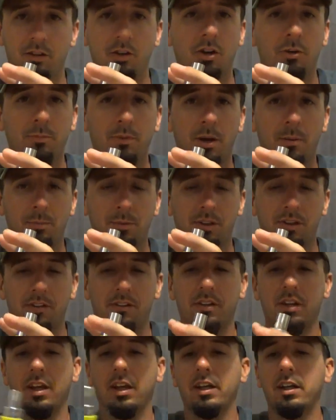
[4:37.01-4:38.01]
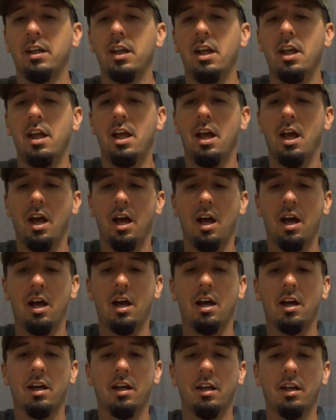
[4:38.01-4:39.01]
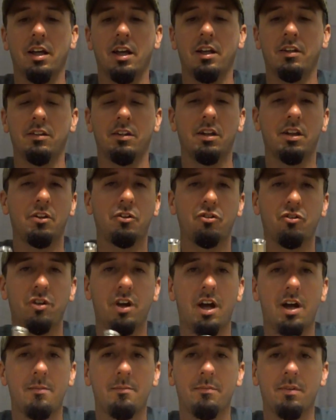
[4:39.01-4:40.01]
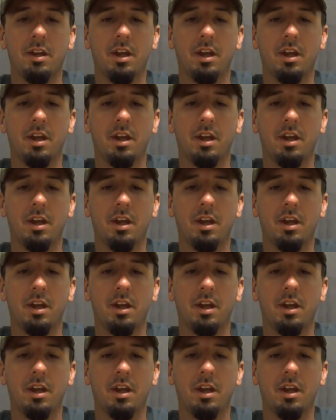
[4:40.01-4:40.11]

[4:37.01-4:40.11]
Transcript: hooked me up with this thing is a little shop.